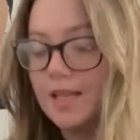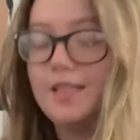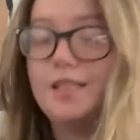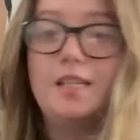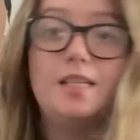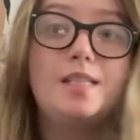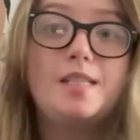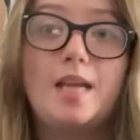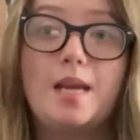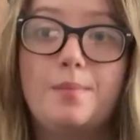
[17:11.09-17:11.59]

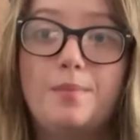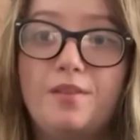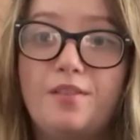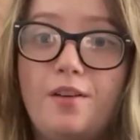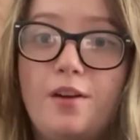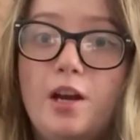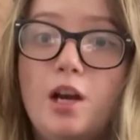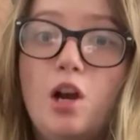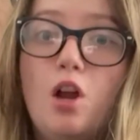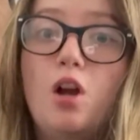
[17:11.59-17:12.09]
didn't take me
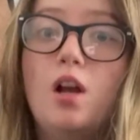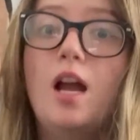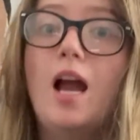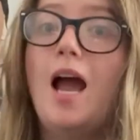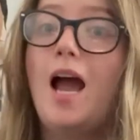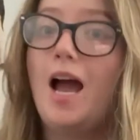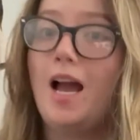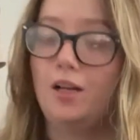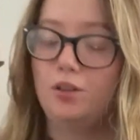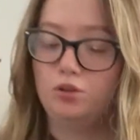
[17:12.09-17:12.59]
very long
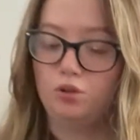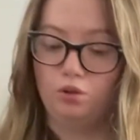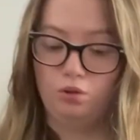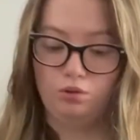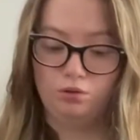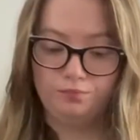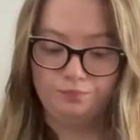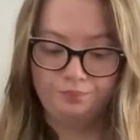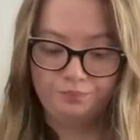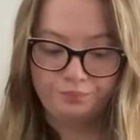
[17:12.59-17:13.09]
at
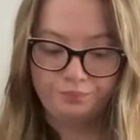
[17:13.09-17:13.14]
all.